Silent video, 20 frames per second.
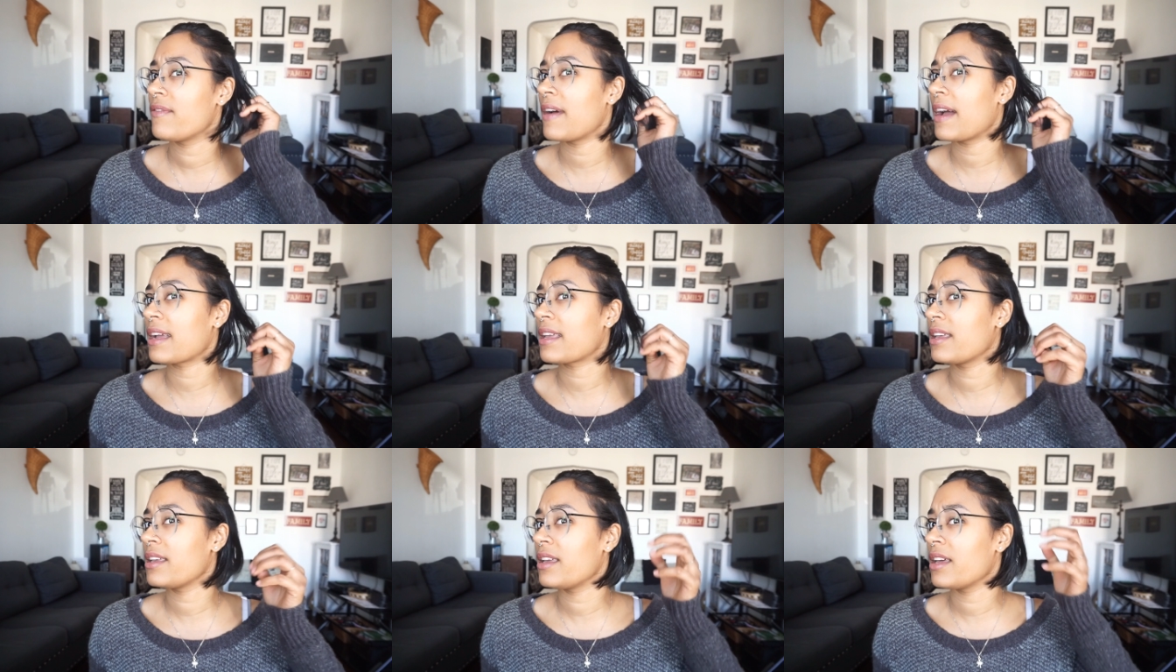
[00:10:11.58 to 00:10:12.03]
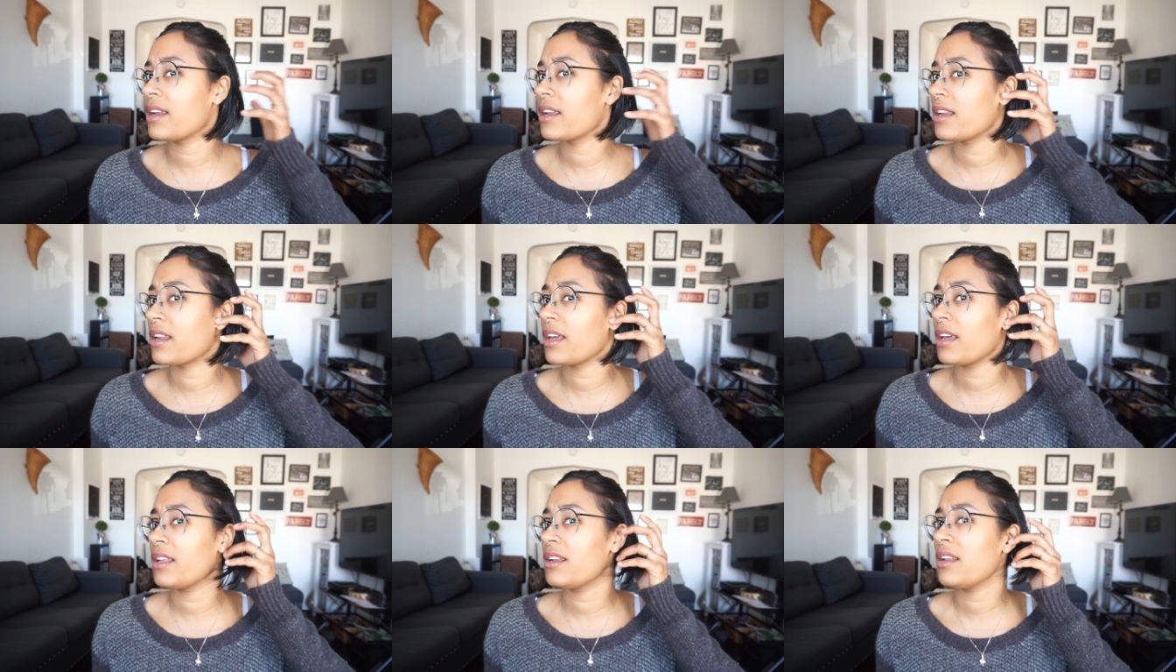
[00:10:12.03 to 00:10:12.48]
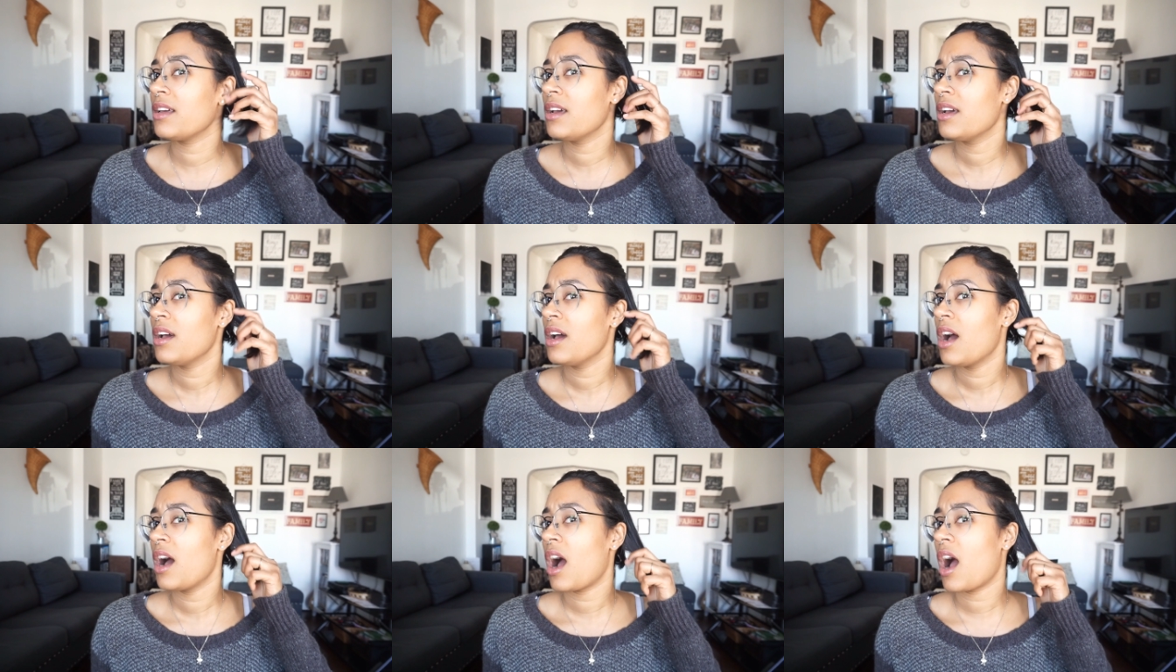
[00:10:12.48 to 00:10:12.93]
I can get it in.
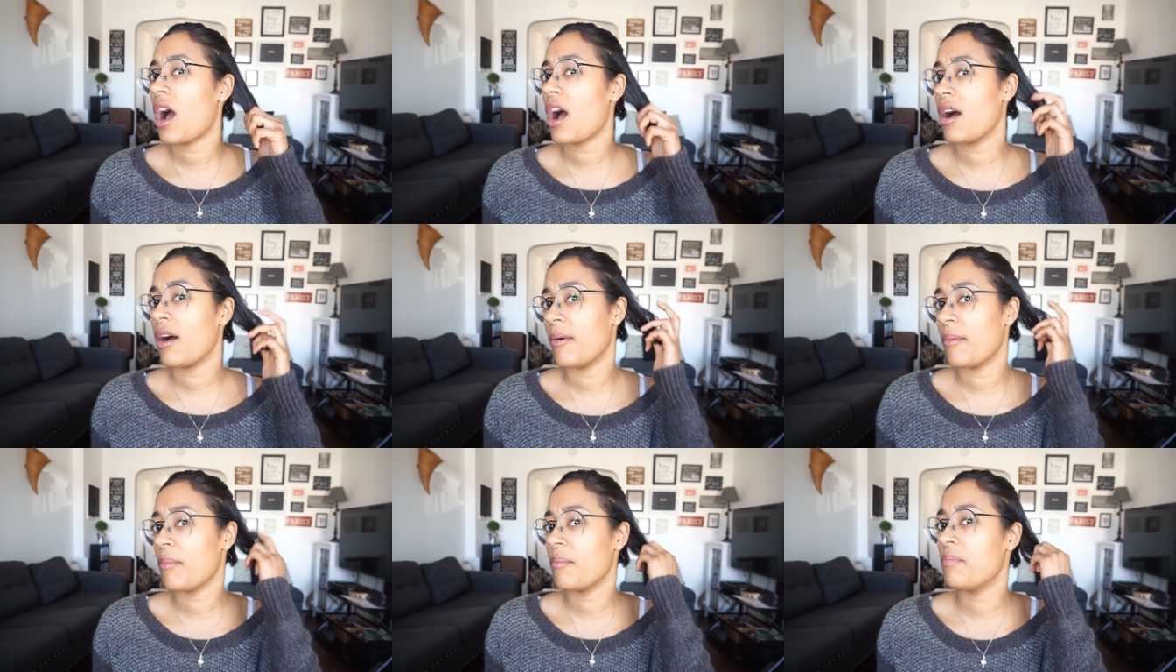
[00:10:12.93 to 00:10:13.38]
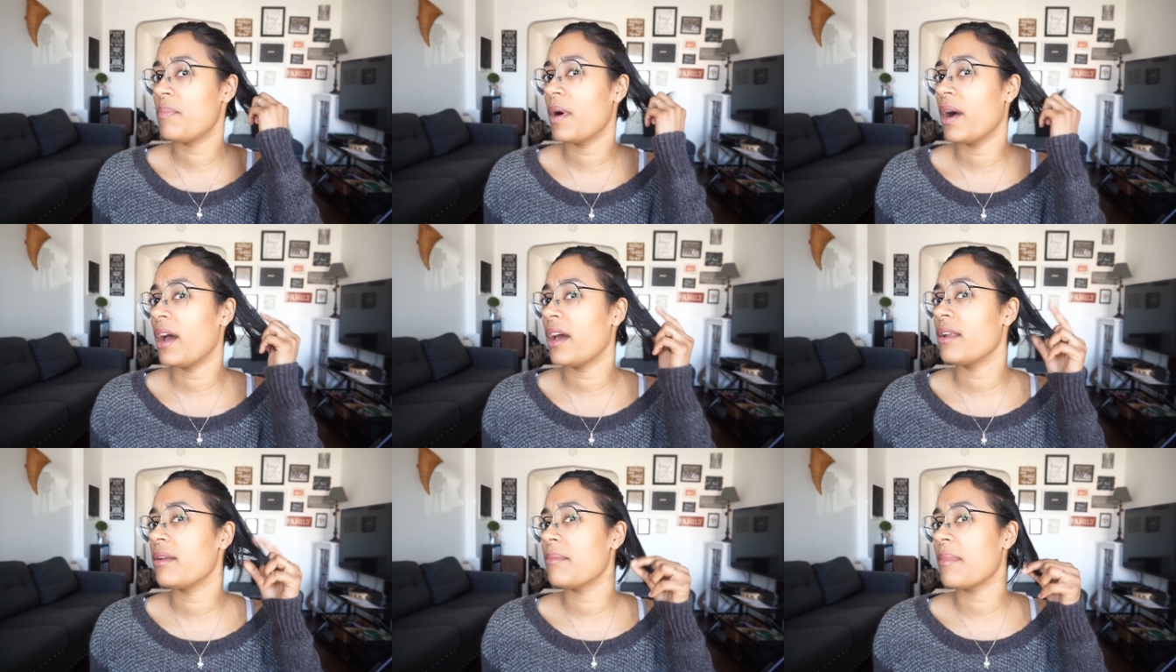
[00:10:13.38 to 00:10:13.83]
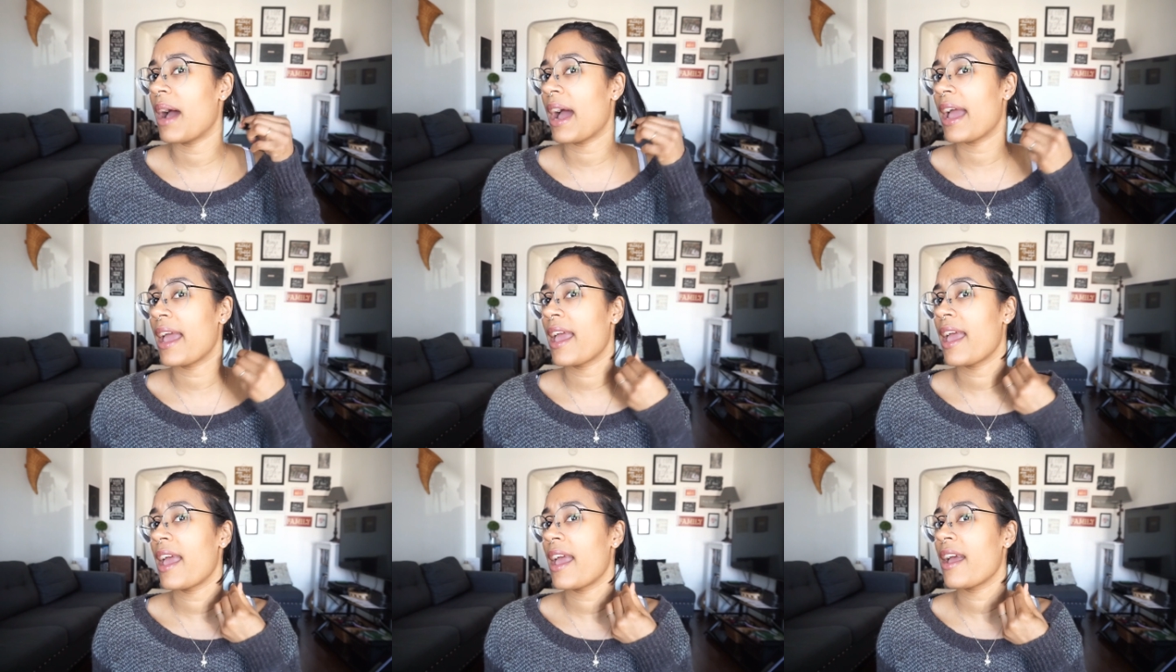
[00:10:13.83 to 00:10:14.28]
Um, but my
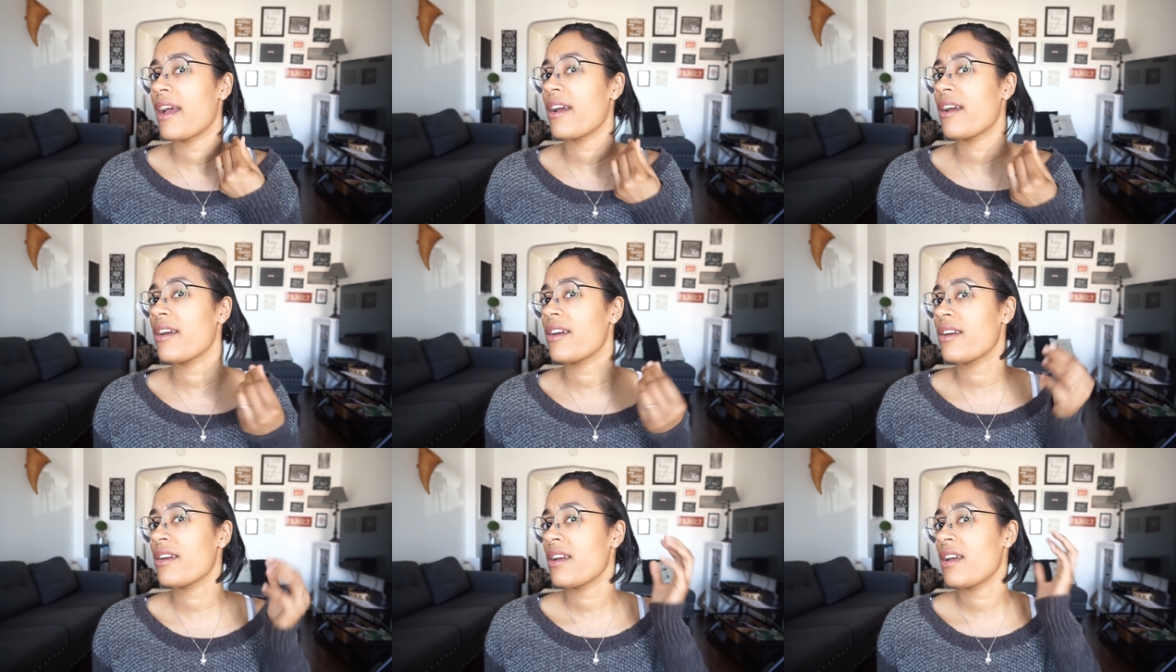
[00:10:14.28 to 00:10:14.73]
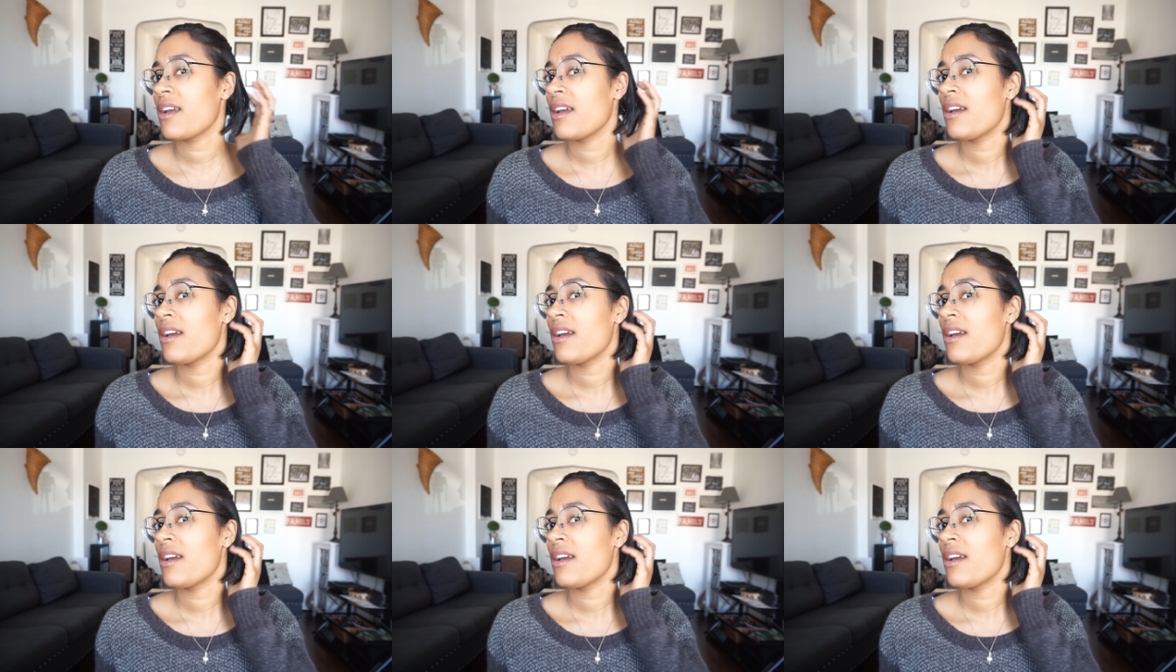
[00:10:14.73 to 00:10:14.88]
hair,